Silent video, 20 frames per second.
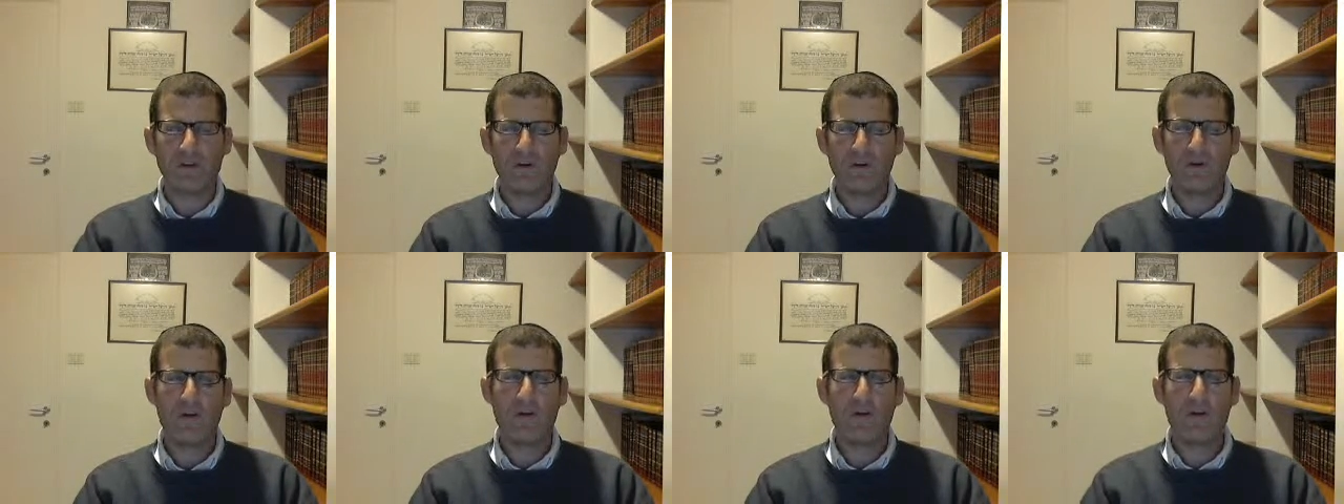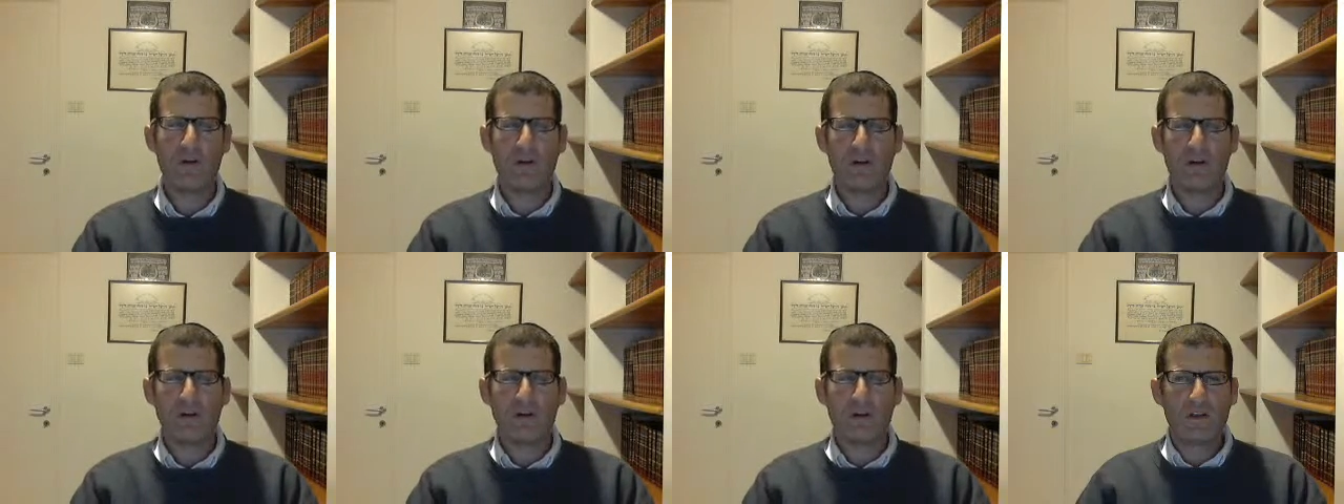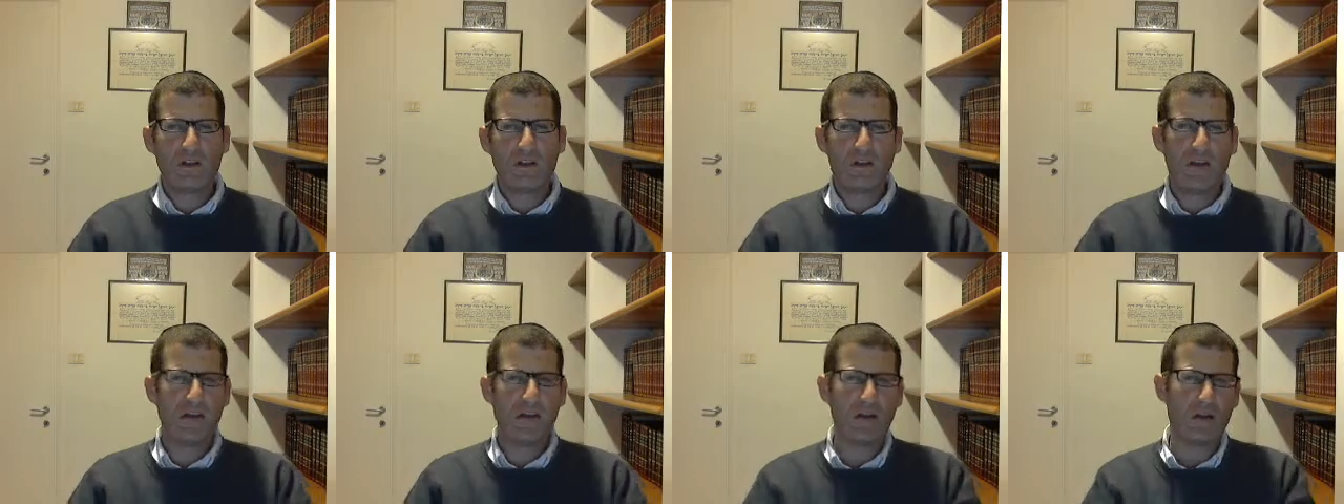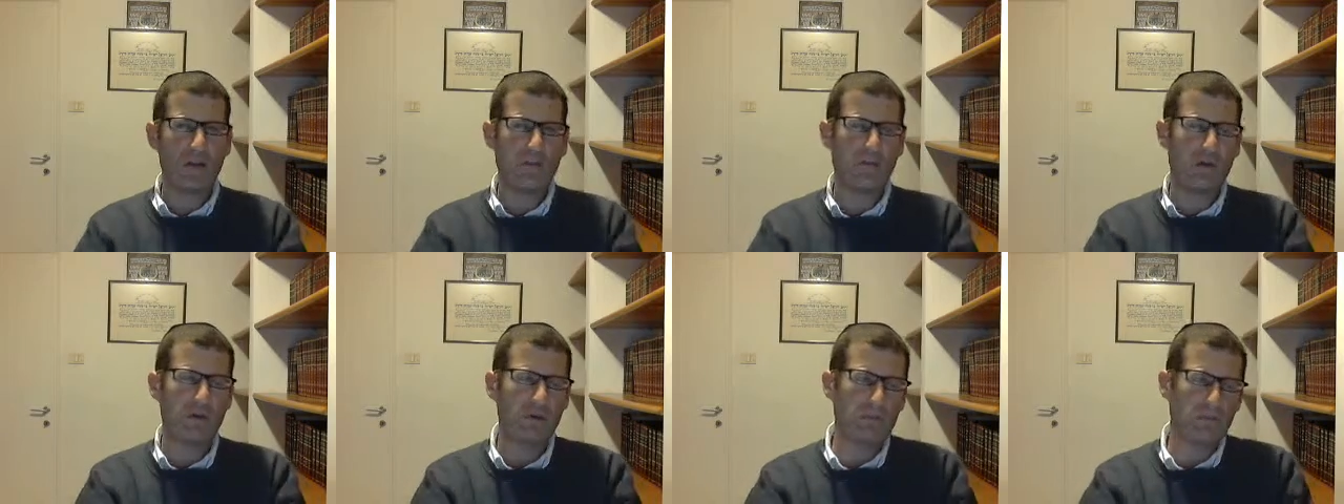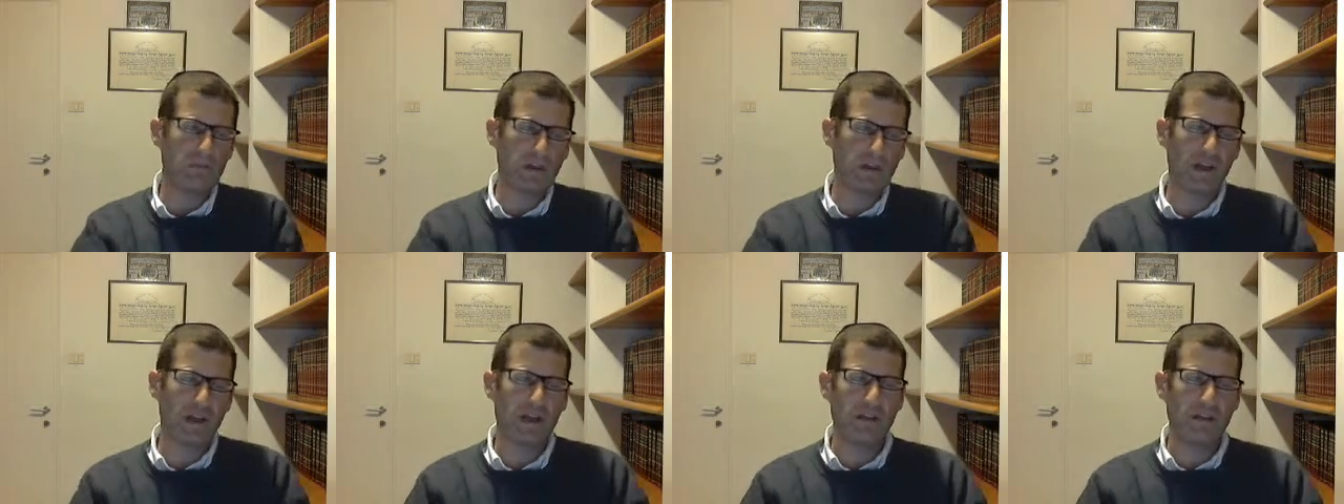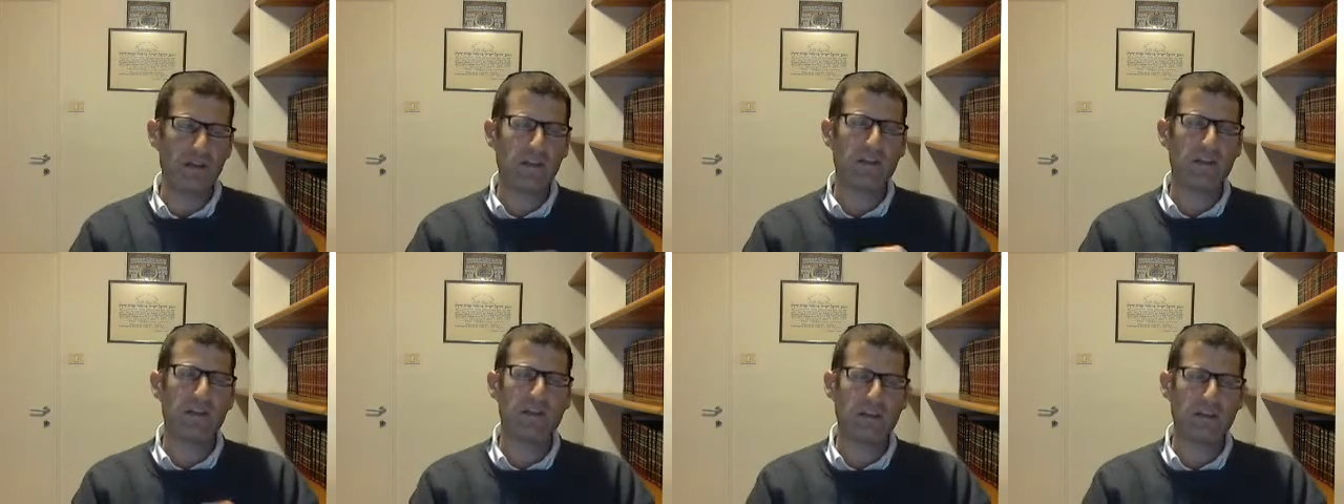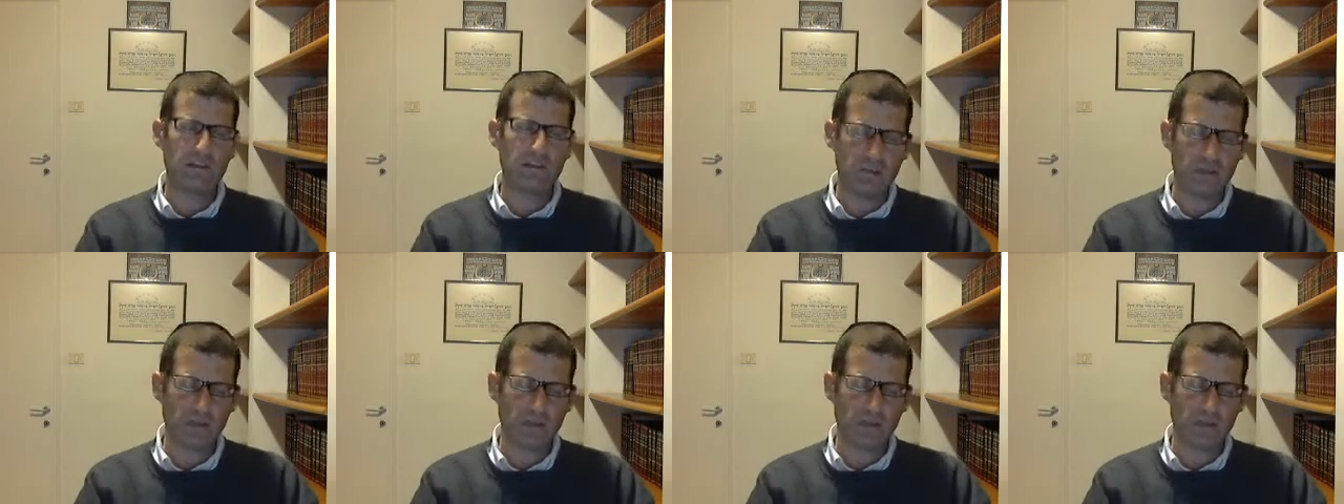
Or, this is a